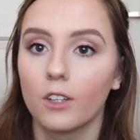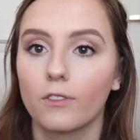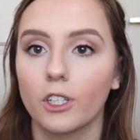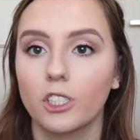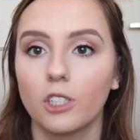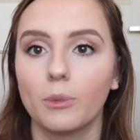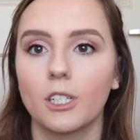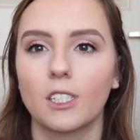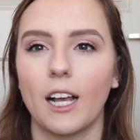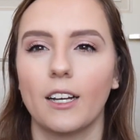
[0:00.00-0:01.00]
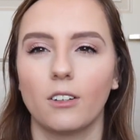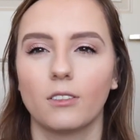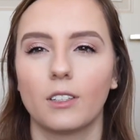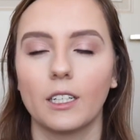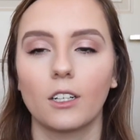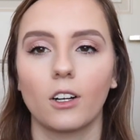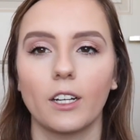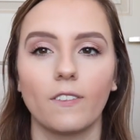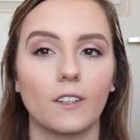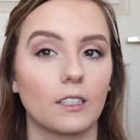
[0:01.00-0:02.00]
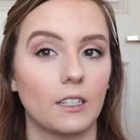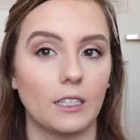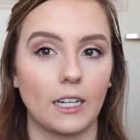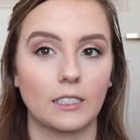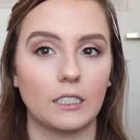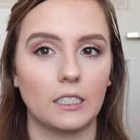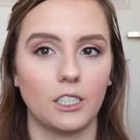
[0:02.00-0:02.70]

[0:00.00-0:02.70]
First 2 books I don't think are even connected.